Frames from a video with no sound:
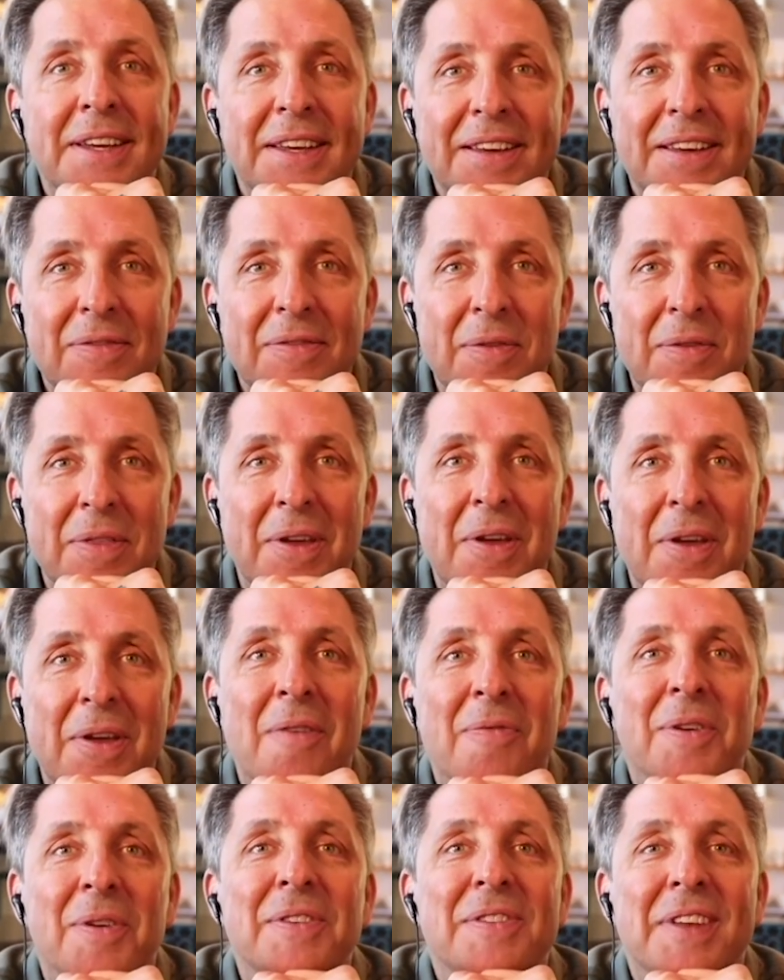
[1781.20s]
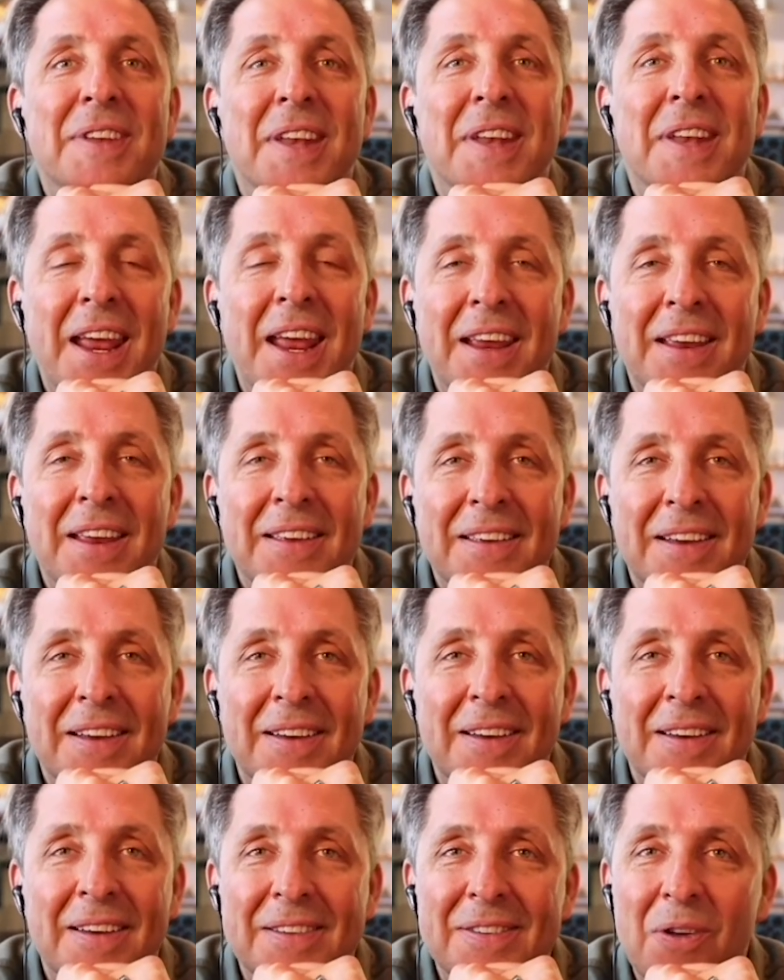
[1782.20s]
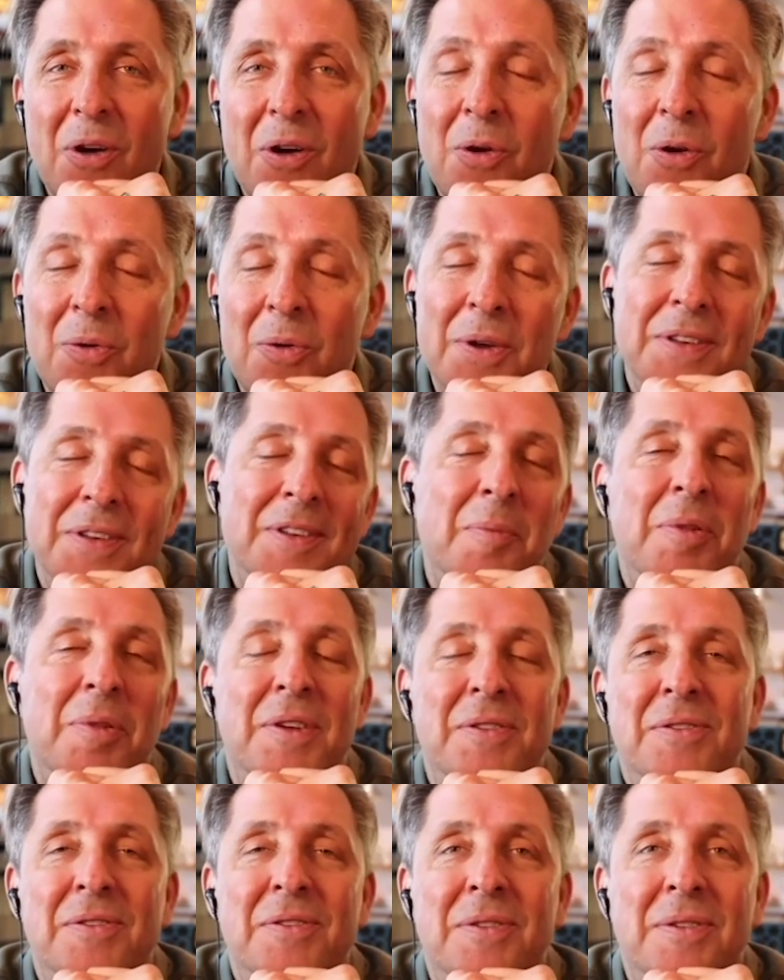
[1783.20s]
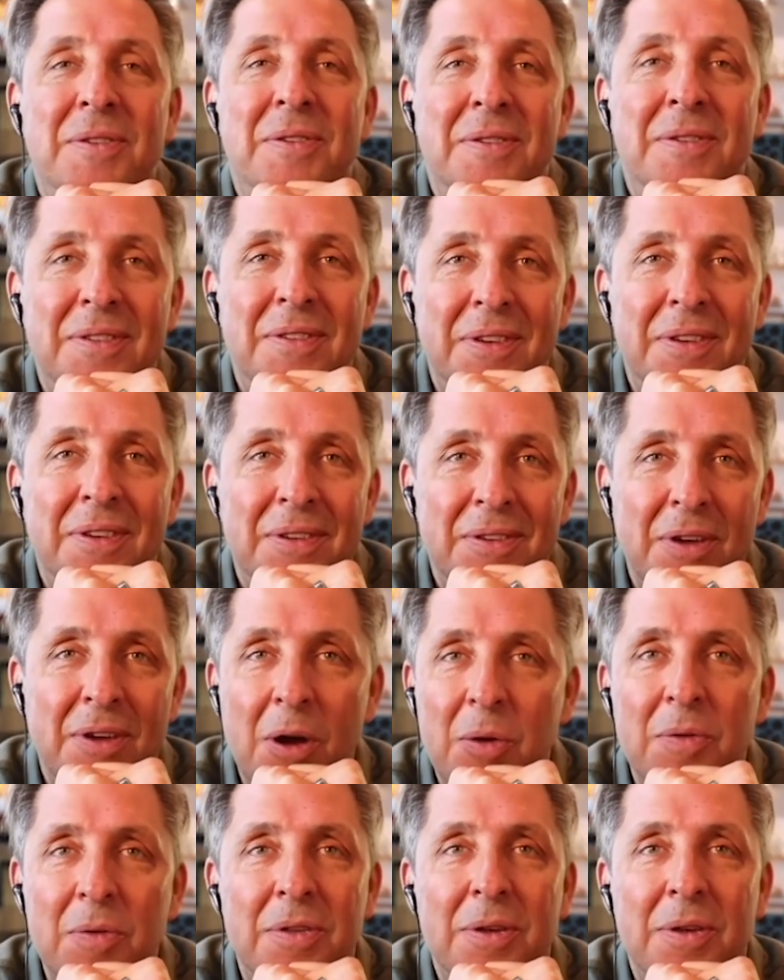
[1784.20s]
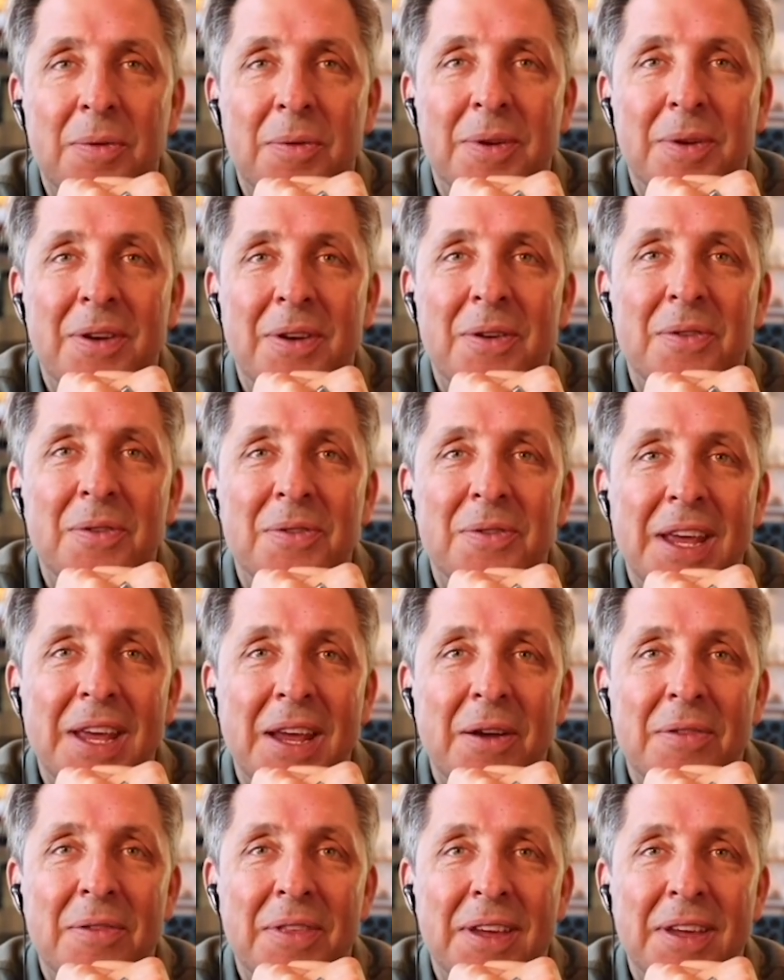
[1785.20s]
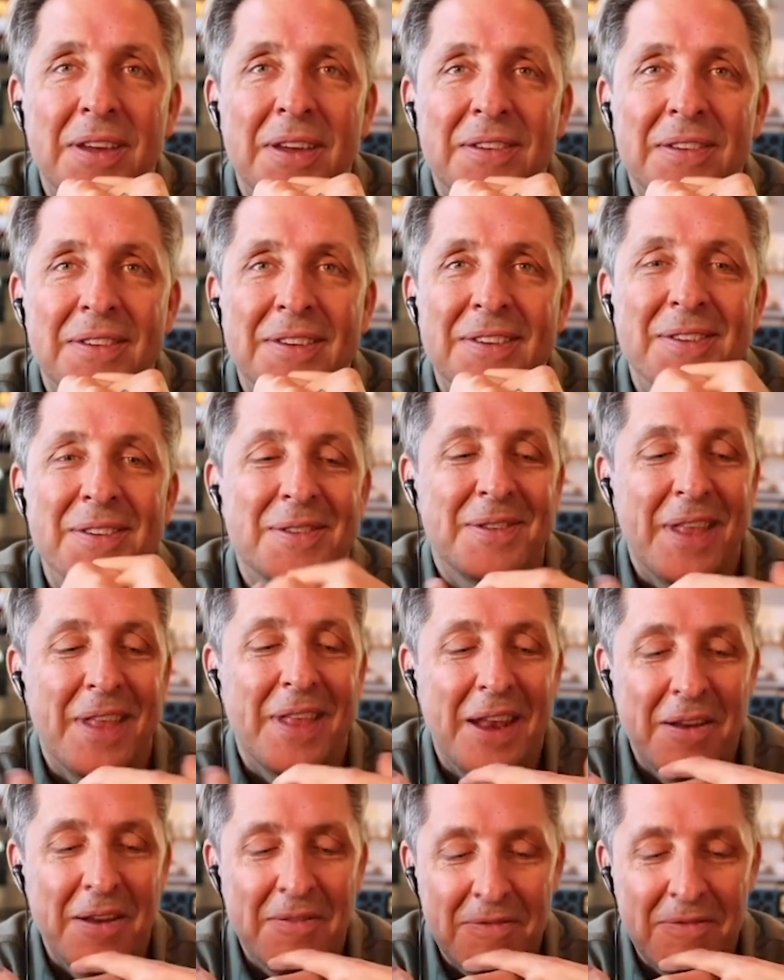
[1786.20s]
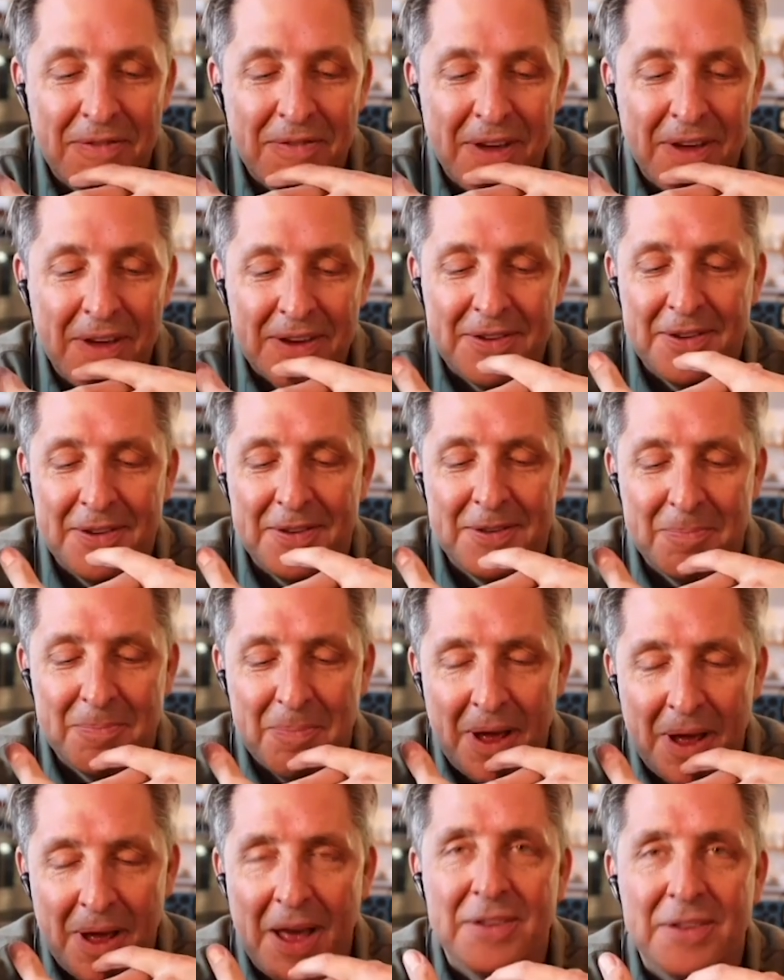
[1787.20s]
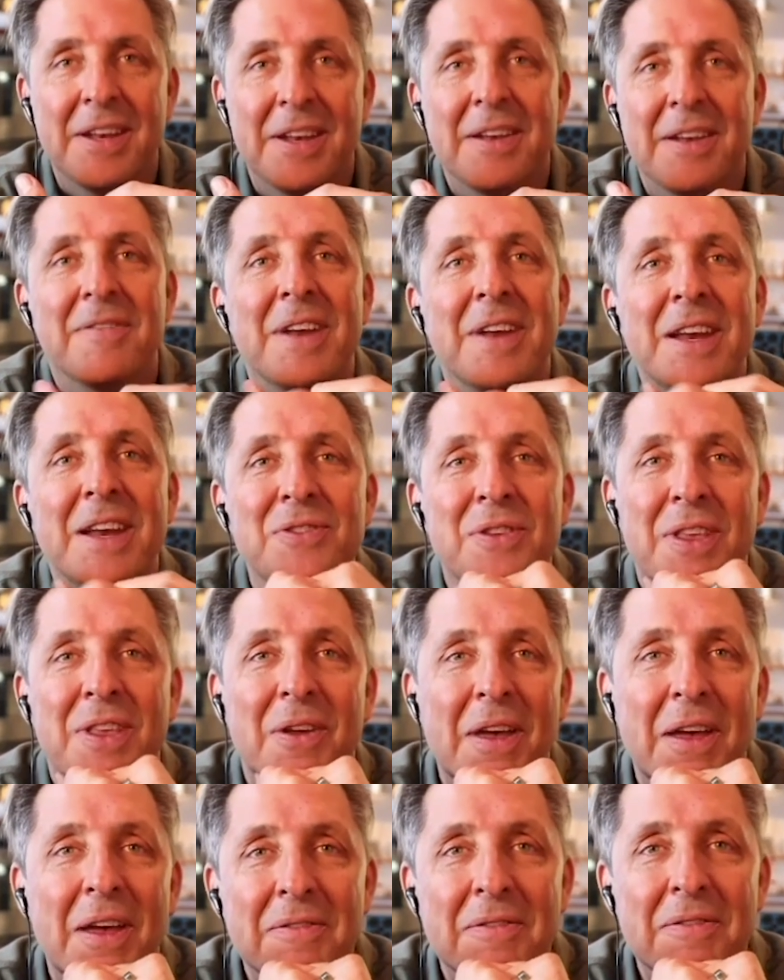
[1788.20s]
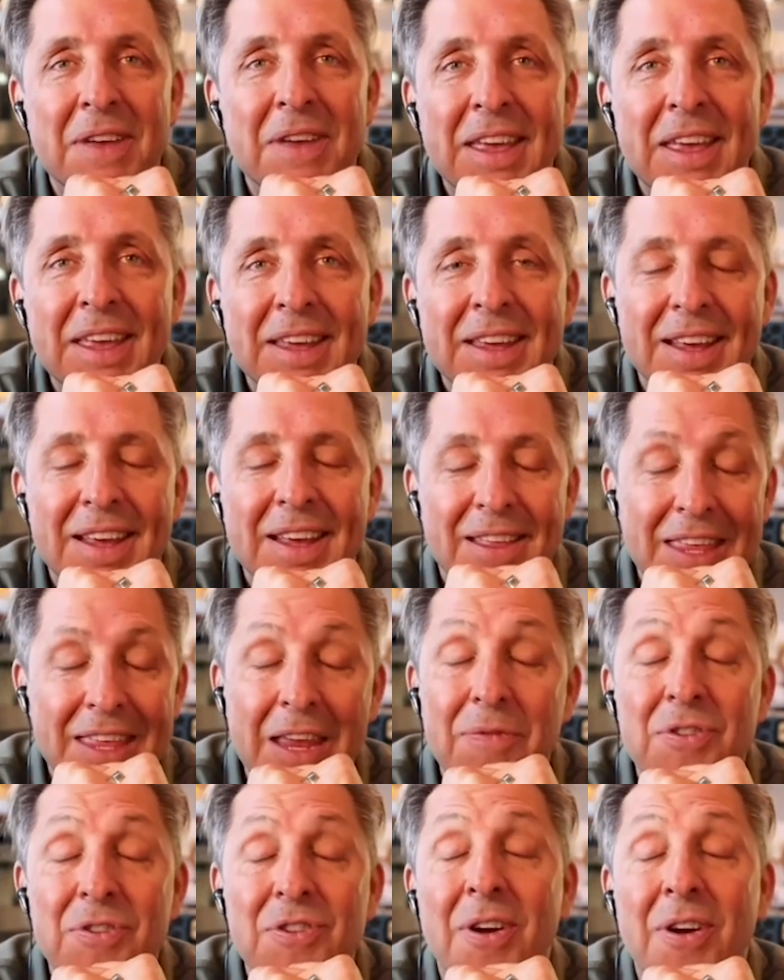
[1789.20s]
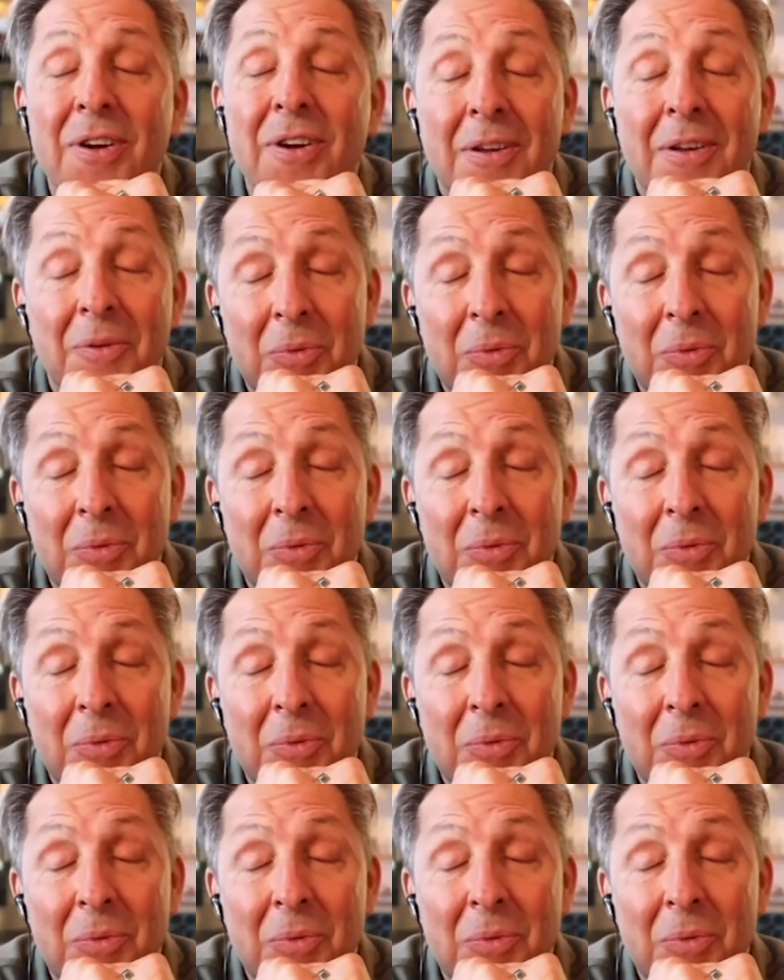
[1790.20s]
for the conference today. It's always a pleasure to talk with you and hear your take on things and just that infectious, positive nature that you have. Thank you for sharing it